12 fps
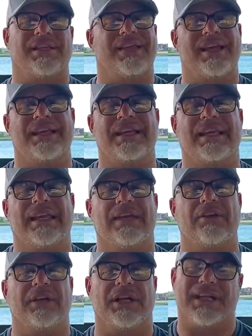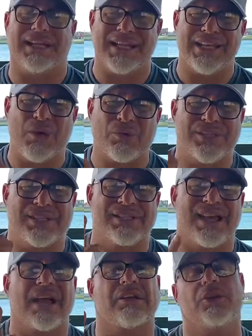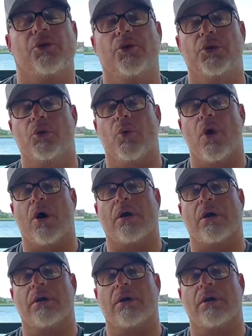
They need healing, and He knows exactly who you are.